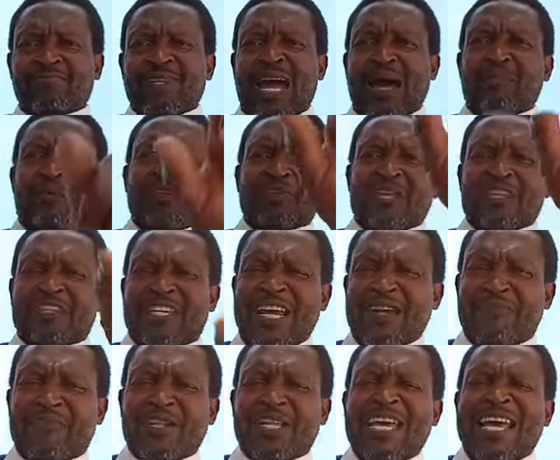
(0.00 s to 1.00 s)
about the
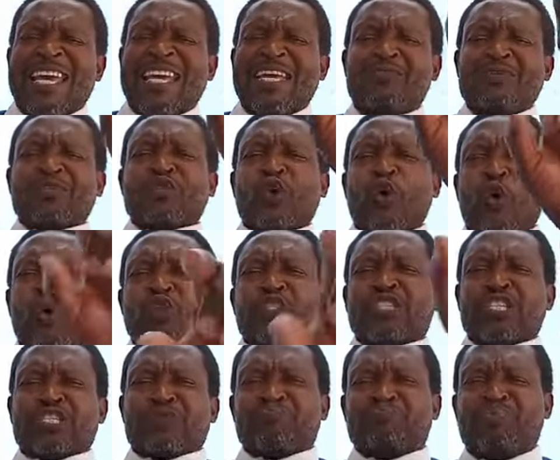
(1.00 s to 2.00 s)
devil, he was
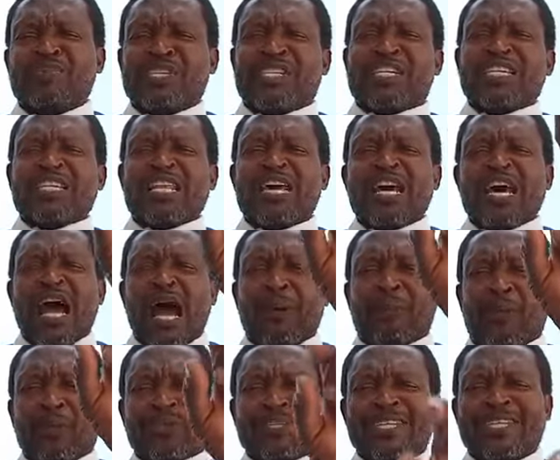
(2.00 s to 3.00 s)
also speaking
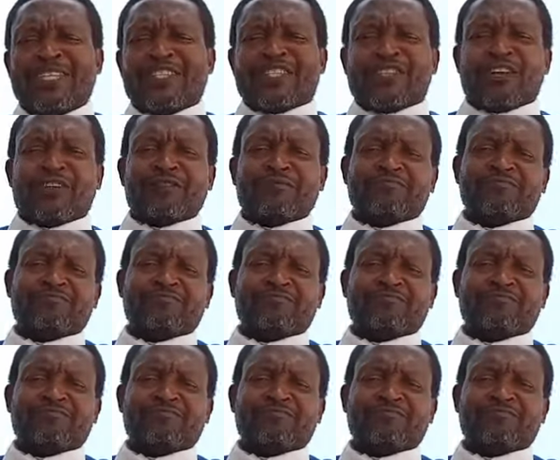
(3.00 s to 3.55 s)
about Esau.